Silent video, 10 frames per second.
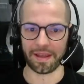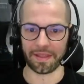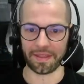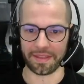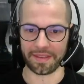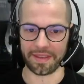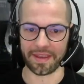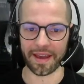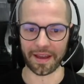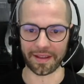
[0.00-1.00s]
And
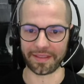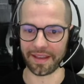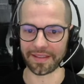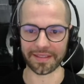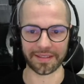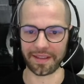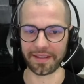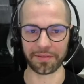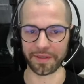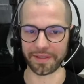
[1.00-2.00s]
yeah,
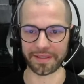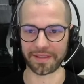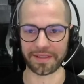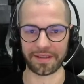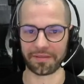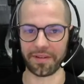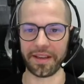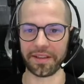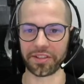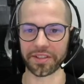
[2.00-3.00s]
that was
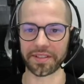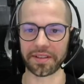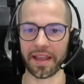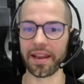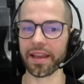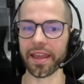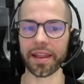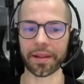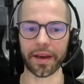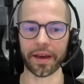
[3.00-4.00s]
really interesting. And
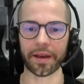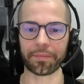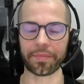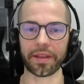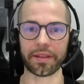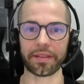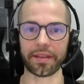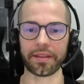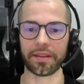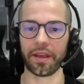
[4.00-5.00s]
again,
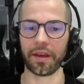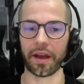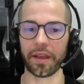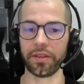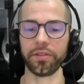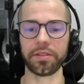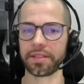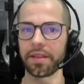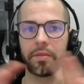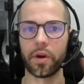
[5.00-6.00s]
I used
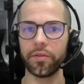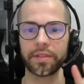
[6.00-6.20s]
the same